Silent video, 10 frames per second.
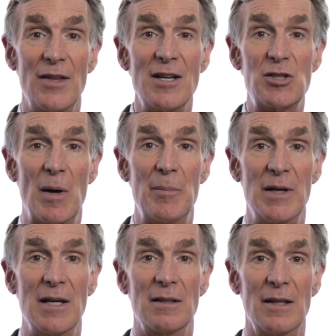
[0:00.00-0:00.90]
thinks about
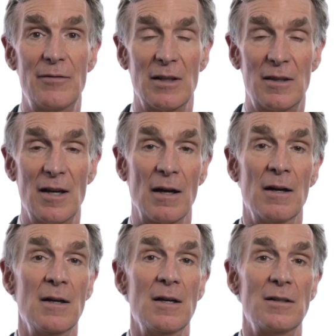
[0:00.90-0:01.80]
being a living thing.
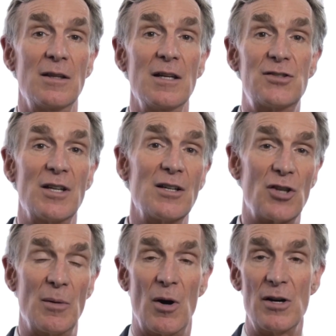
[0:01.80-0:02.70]
Do these
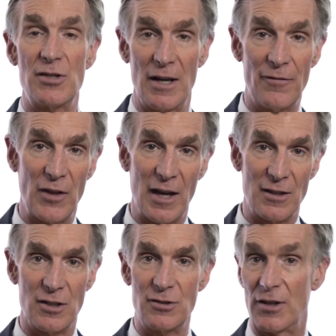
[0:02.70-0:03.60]
things on Mars, if they
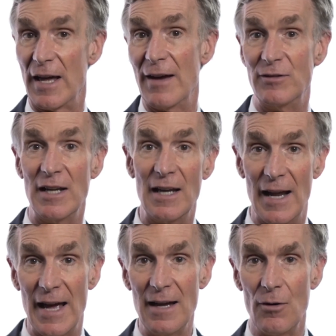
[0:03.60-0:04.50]
exist, do they have
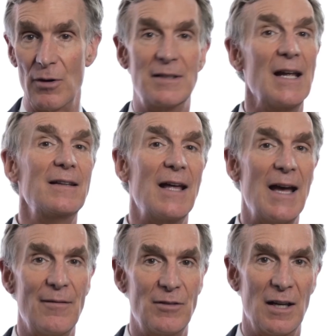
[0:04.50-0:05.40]
DNA? Or did
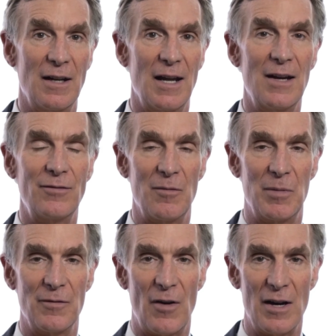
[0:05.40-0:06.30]
they have DNA if they've
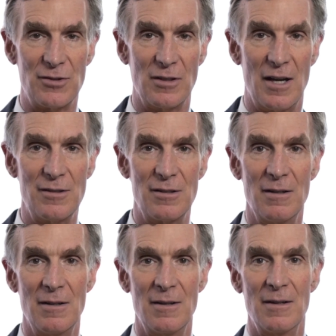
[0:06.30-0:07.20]
been fossilized?
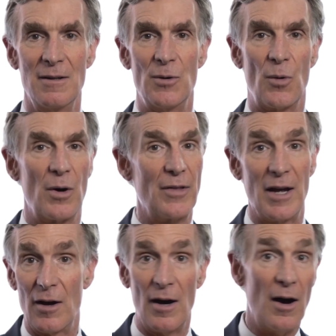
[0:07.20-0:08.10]
Or are
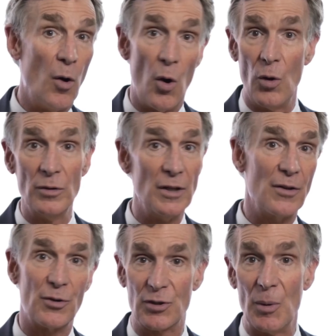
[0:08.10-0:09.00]
they a whole
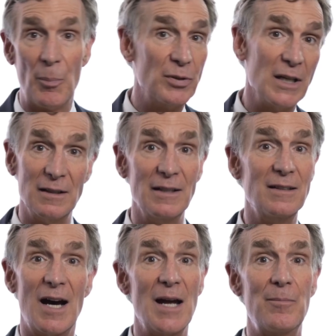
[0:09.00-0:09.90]
nother completely
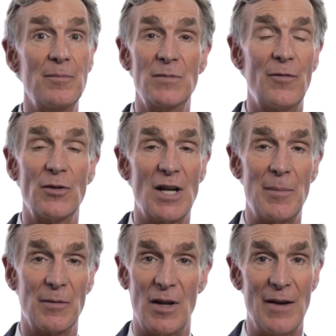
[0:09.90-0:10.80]
type, different
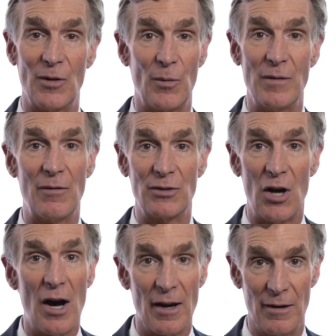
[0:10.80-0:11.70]
type of life that we've never
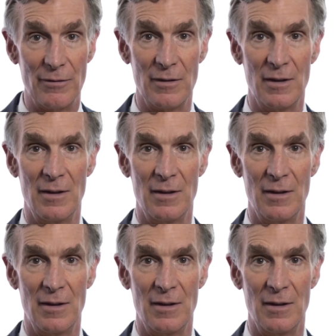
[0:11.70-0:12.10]
thought of?